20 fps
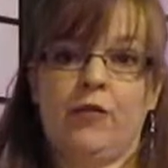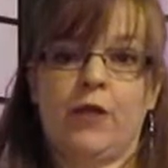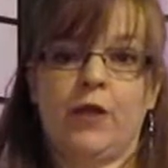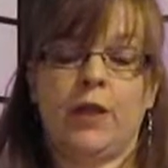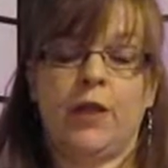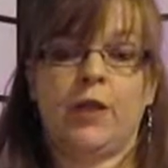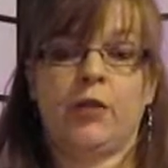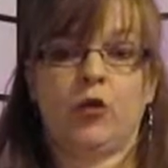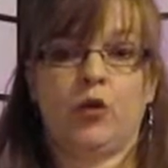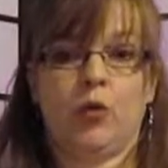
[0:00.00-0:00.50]
for
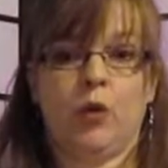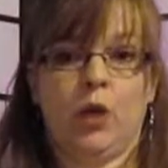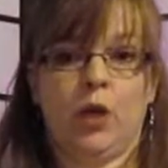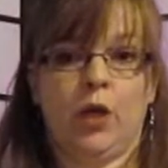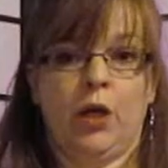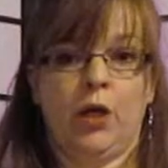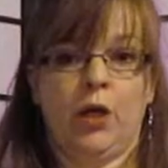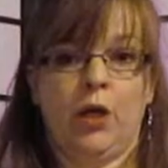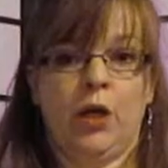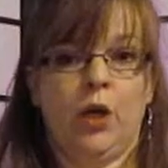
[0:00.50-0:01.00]
this
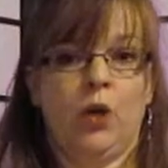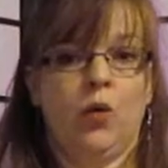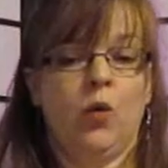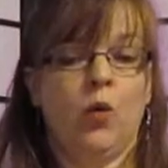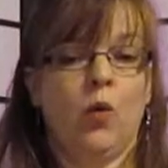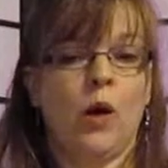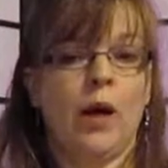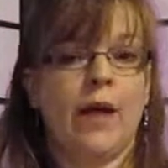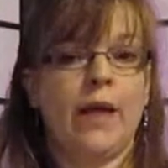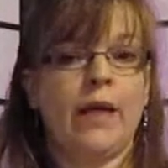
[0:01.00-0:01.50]
word.
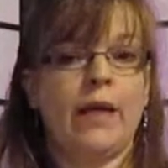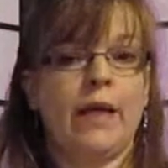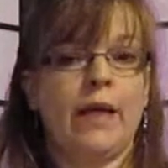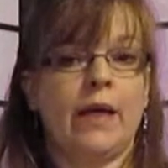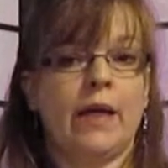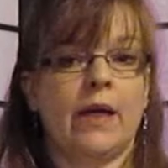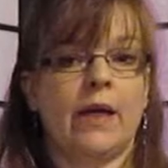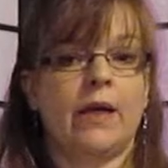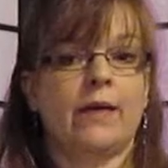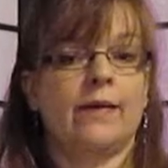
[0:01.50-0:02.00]
One
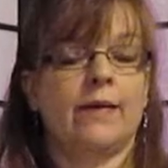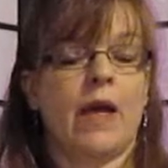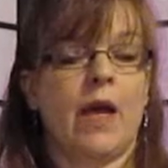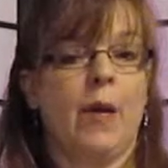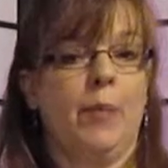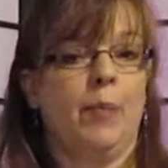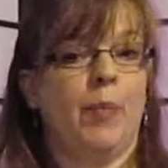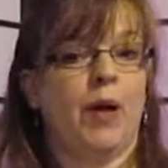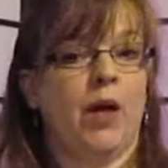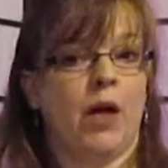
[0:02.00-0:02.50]
is
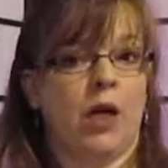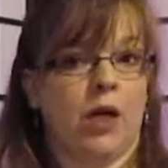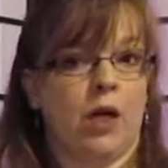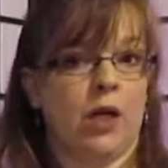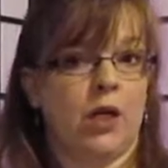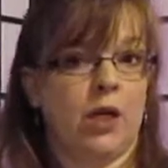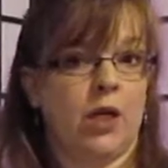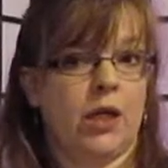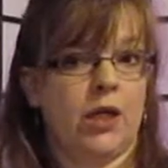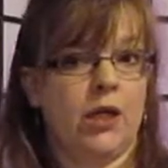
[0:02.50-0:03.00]
a
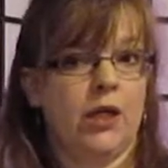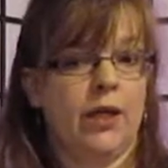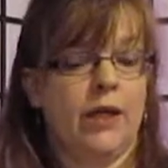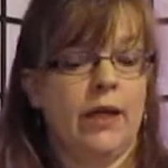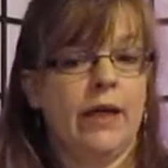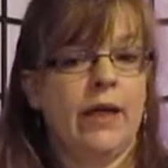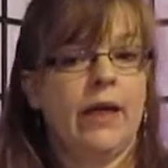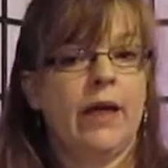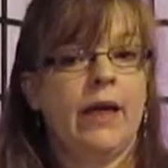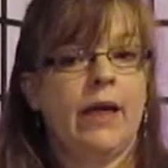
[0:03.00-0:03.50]
park,
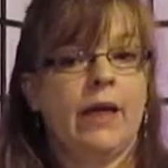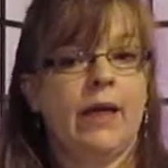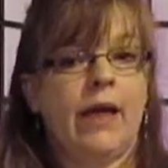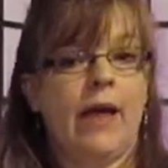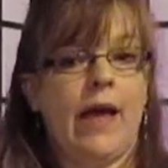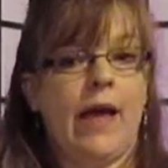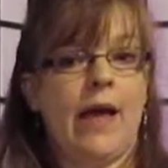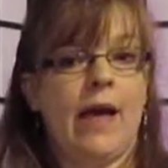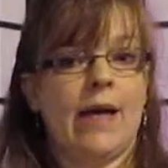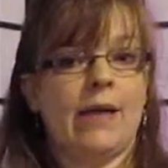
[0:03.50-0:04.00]

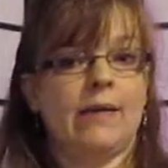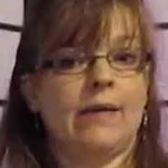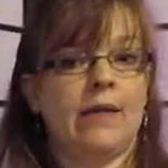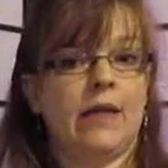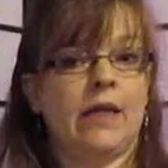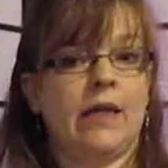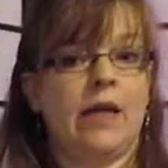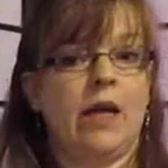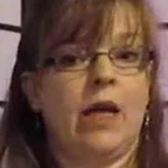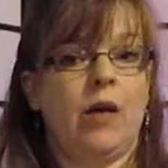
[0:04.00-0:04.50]
as
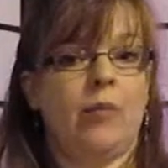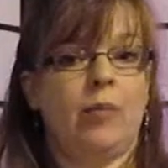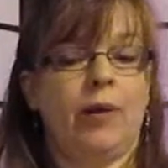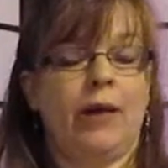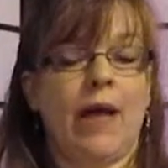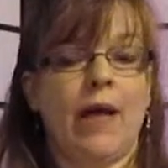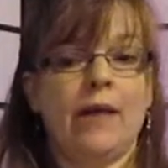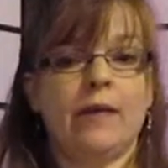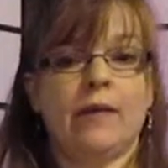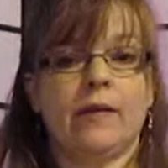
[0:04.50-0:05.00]
in a
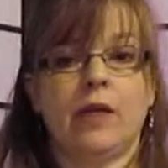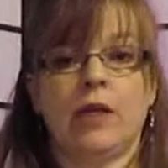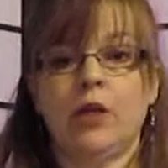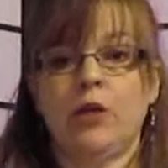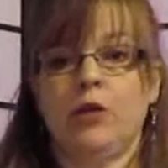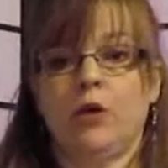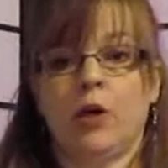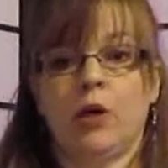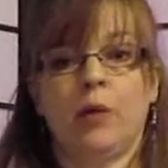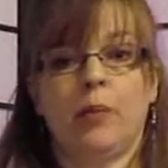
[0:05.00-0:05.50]
place that
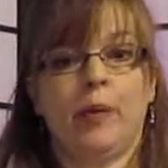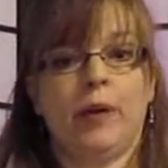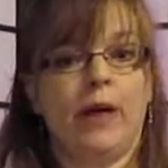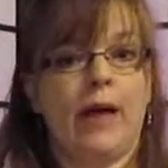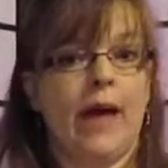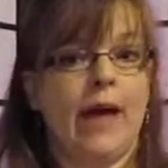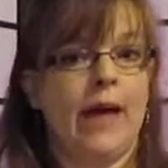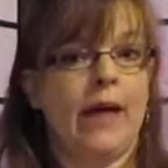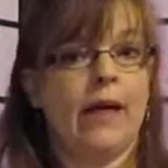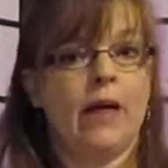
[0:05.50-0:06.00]
you go to
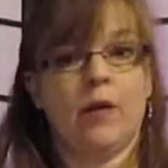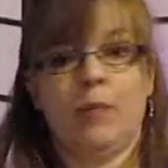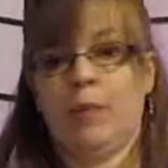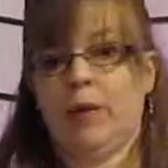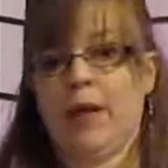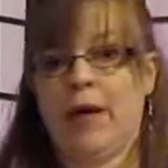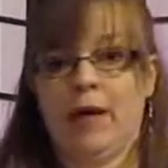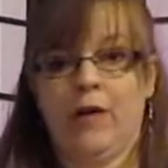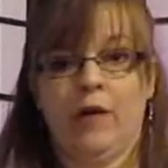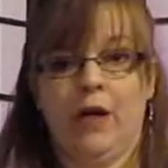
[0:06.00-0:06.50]
play at a
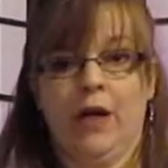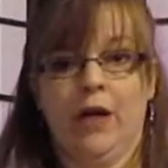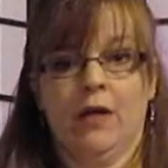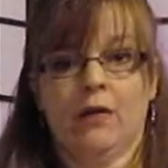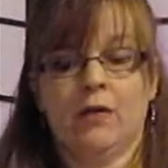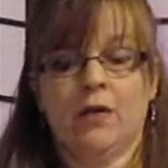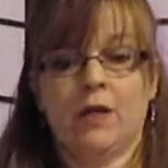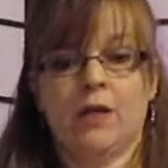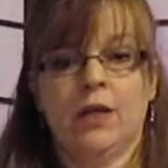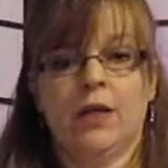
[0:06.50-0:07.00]

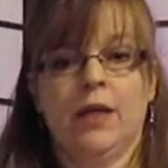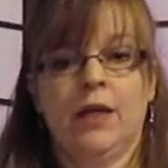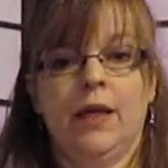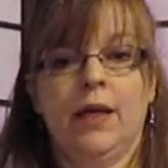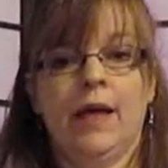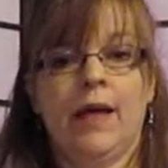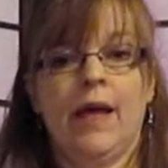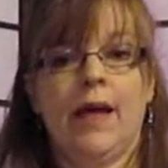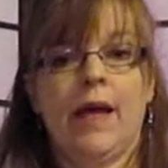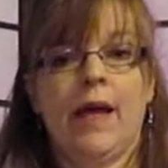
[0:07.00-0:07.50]
playground.
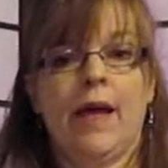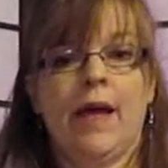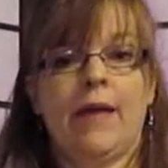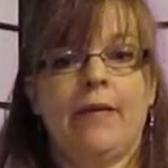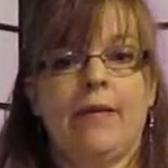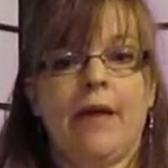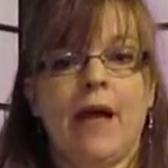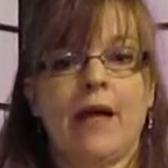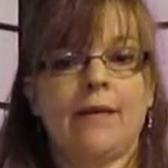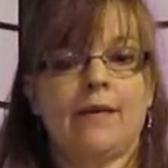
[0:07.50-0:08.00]

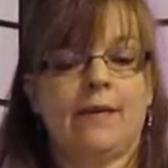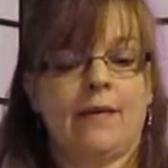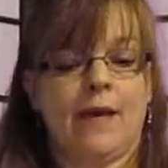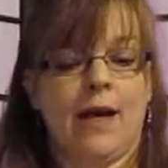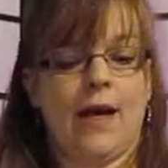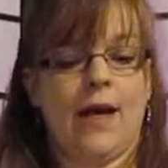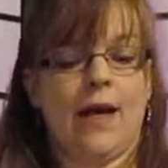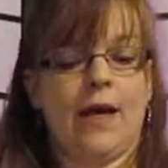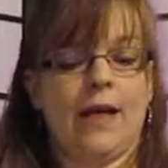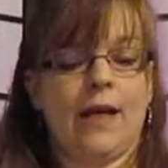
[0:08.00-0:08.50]
And that
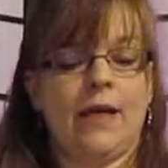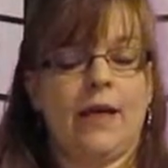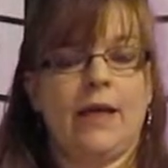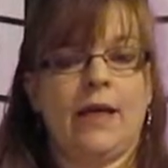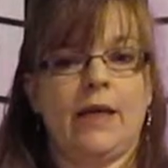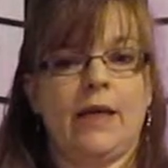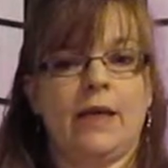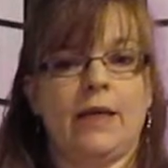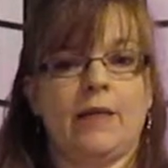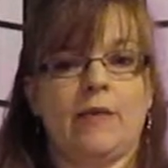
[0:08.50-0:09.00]
sign
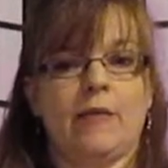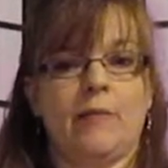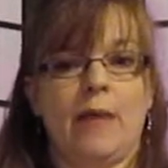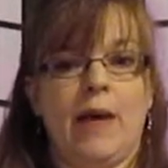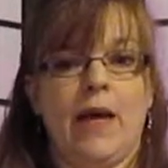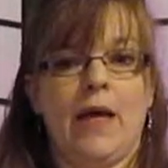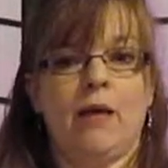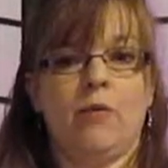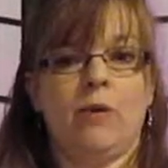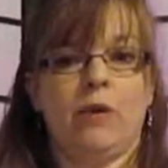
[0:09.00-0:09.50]
is
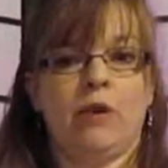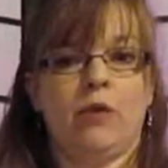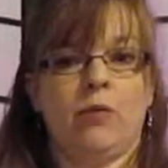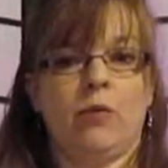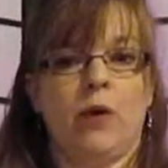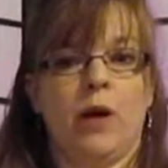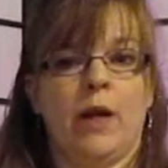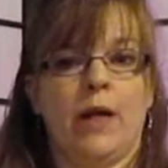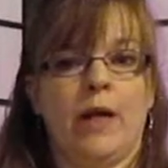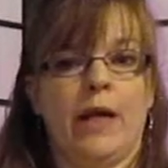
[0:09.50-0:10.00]
made with
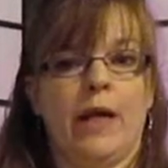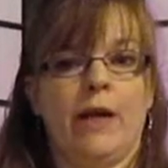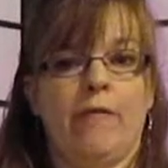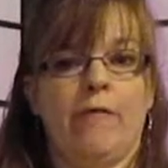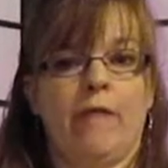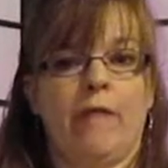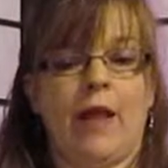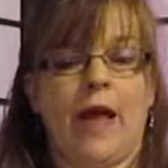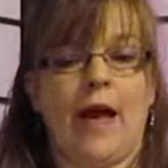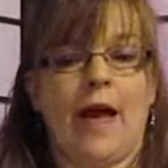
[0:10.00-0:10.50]
1
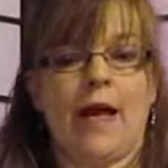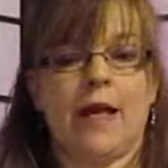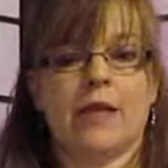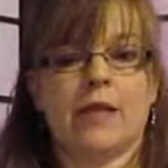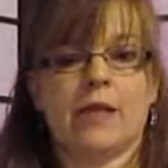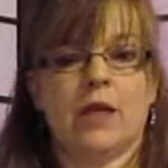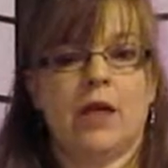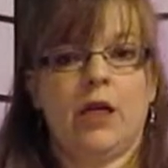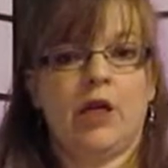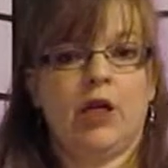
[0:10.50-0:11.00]
hand
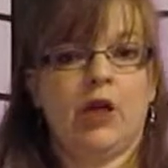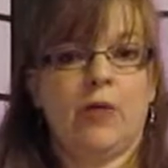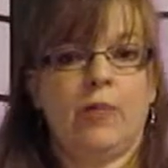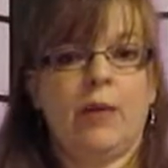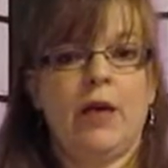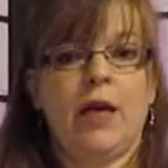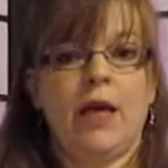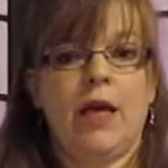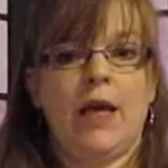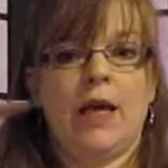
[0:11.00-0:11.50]
flat and your
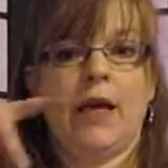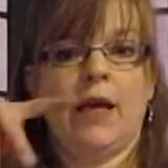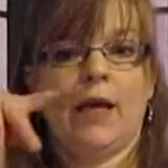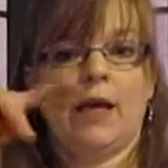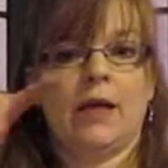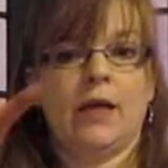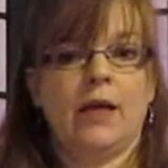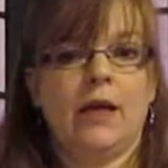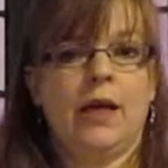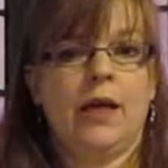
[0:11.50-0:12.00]
P
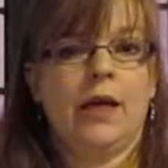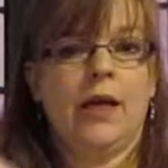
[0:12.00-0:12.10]
hand,